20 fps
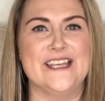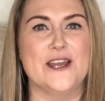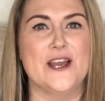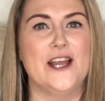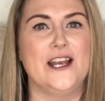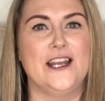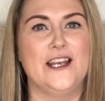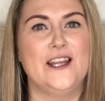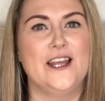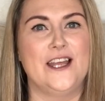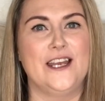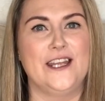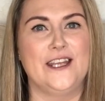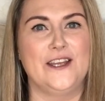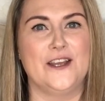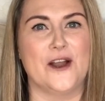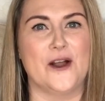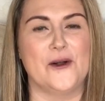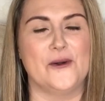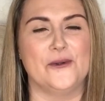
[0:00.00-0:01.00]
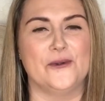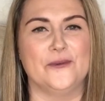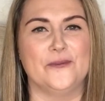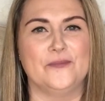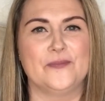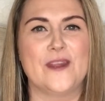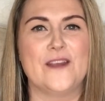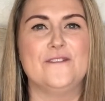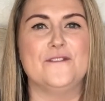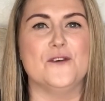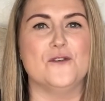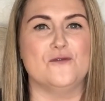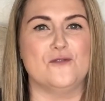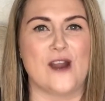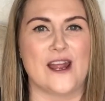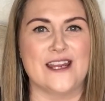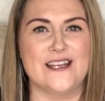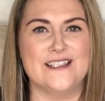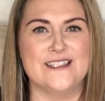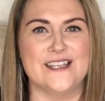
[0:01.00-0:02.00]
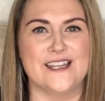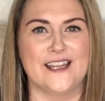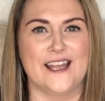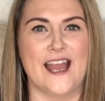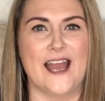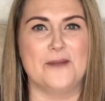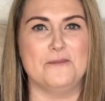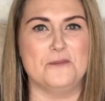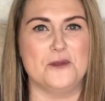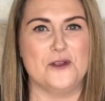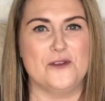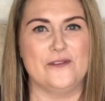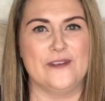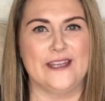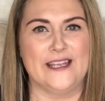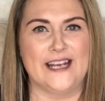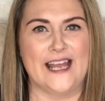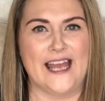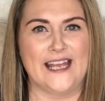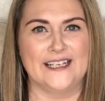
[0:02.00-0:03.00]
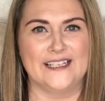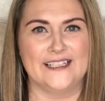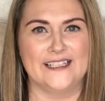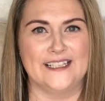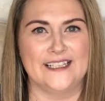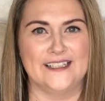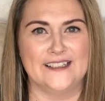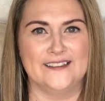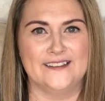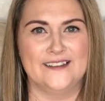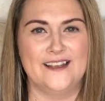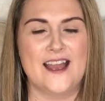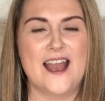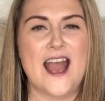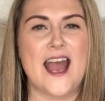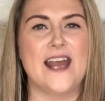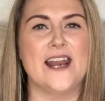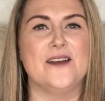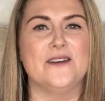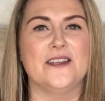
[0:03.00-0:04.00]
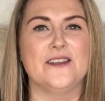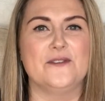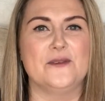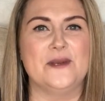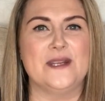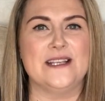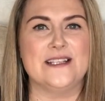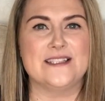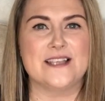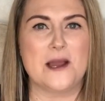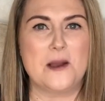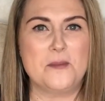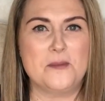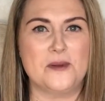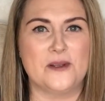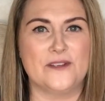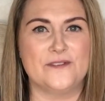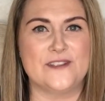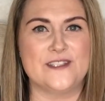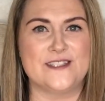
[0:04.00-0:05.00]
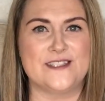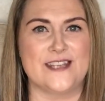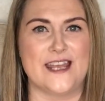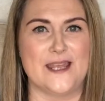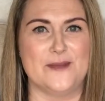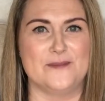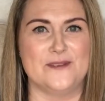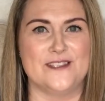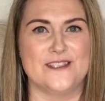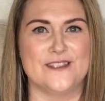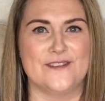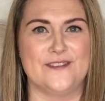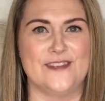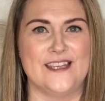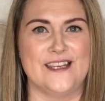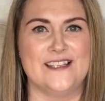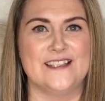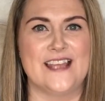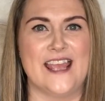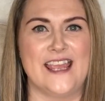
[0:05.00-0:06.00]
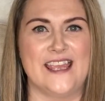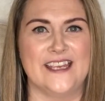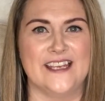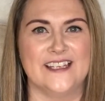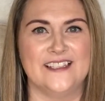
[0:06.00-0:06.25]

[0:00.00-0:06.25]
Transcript: early learning goal for writing and moving and handling. And I'll give you an example of the statements of these here.